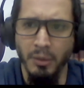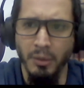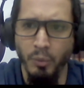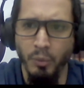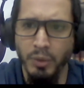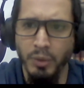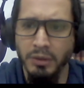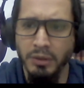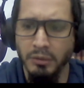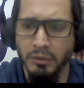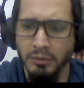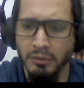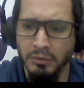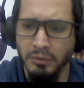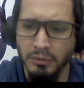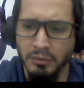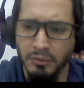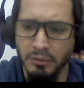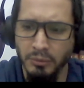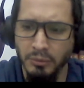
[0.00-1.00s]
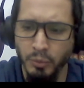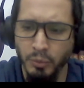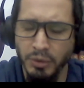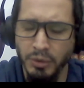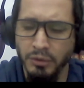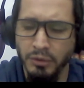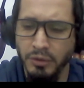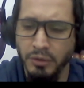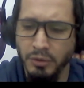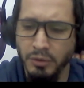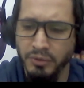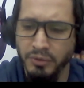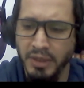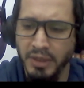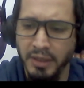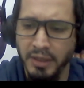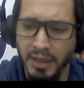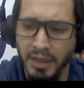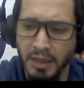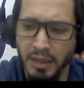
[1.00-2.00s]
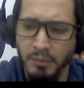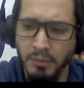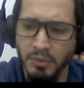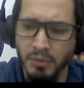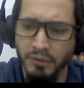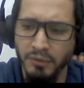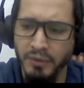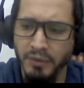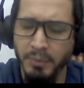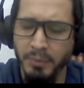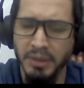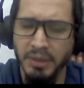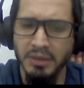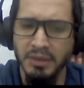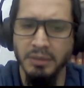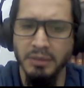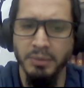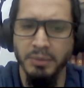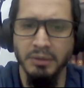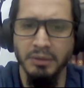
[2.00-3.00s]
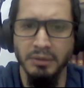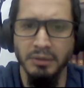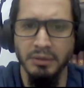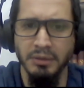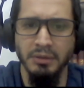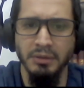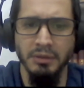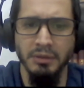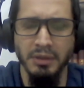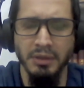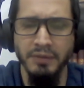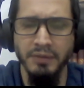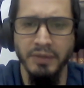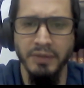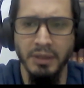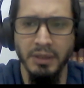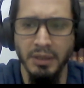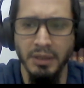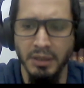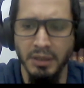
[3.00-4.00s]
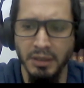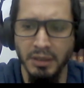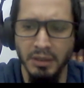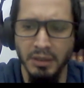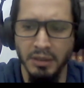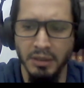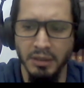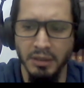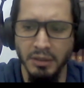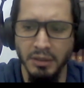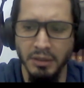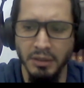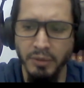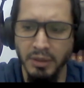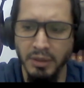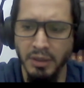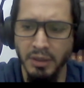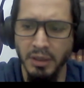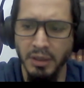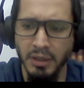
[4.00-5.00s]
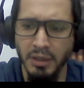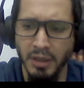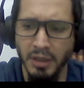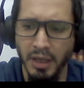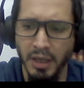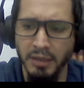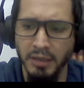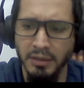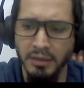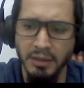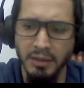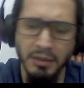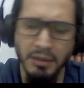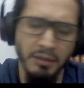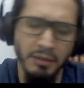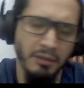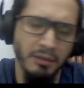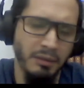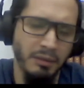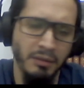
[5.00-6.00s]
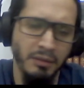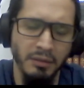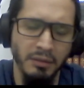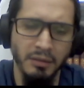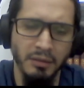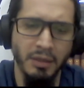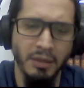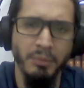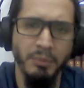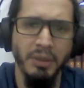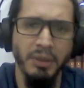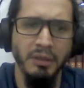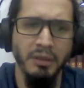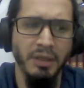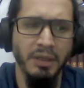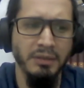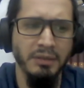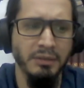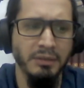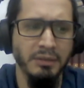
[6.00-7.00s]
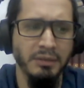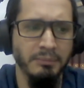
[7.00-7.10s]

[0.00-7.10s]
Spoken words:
We don't use the name of the participant. It's a ID number. Next.